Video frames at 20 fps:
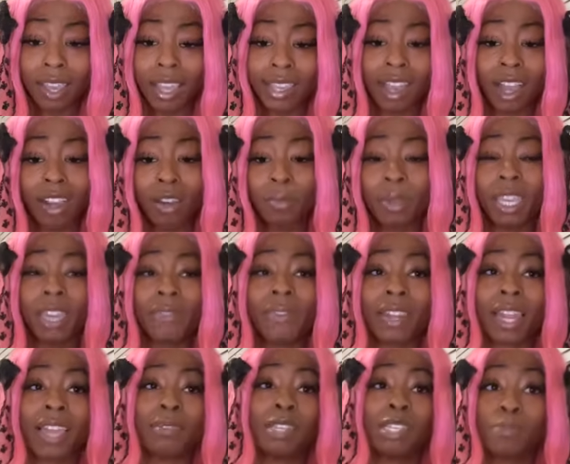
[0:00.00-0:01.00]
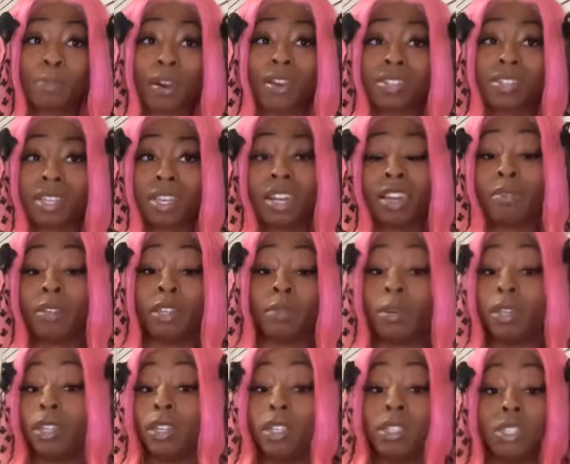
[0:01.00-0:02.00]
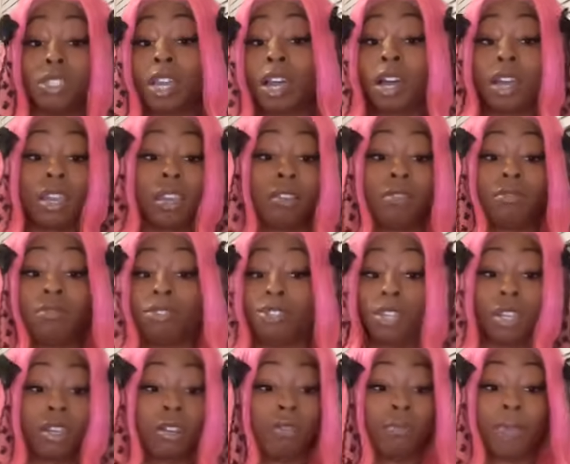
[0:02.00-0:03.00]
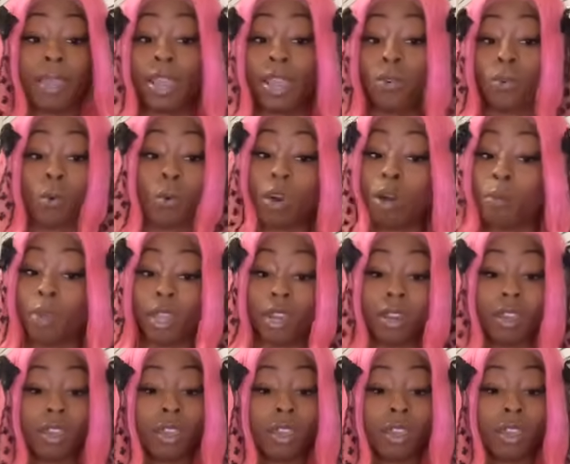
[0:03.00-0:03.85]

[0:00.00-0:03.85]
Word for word: Y'all could be even like this person definitely could be a little shy shit. Man or woman.